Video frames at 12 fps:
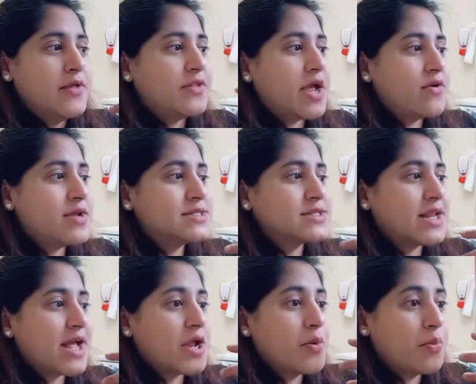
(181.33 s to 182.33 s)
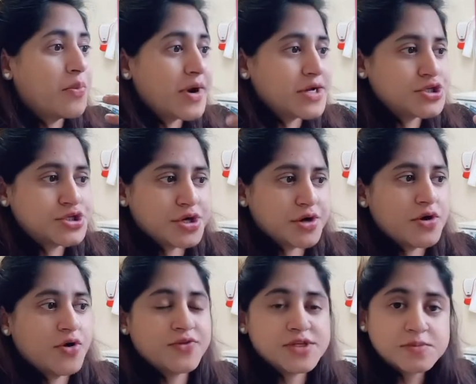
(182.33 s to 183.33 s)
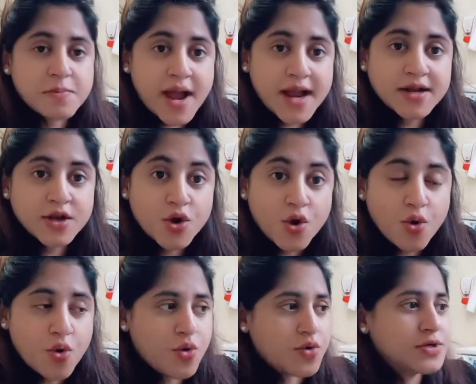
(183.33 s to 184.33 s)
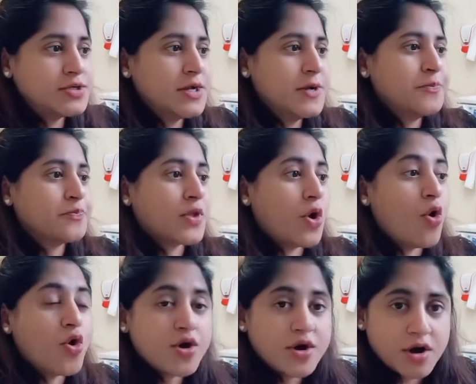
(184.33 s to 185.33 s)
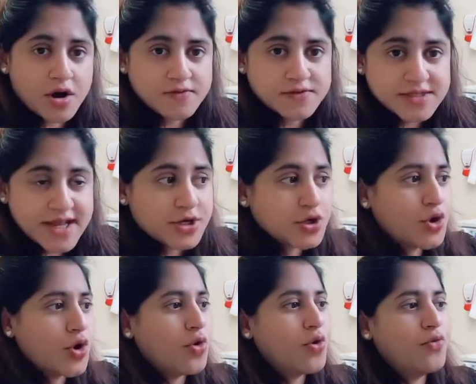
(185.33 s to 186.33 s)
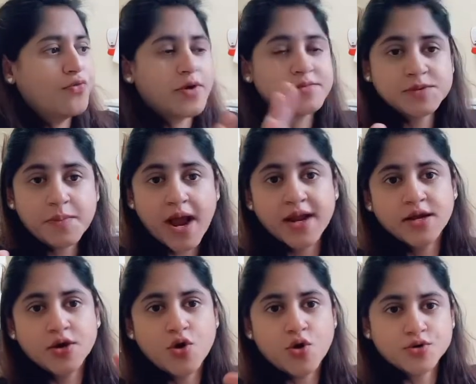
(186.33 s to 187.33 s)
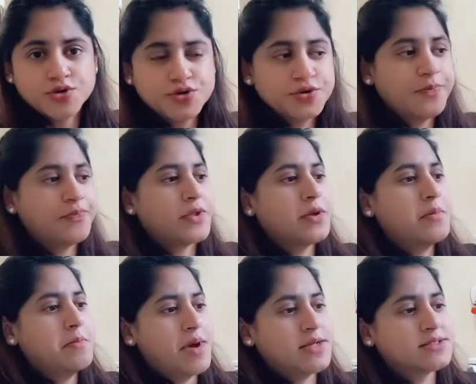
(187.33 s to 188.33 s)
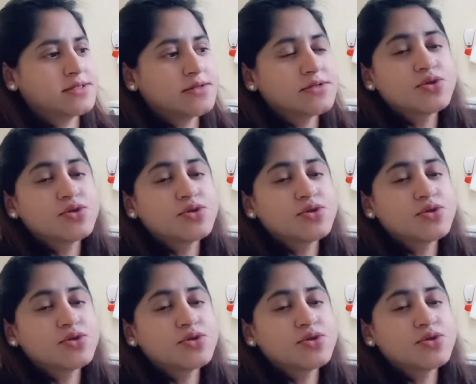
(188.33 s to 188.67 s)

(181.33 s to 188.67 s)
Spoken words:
there is like pressure on the spinal cord or nerves that go from spinal cord to muscles.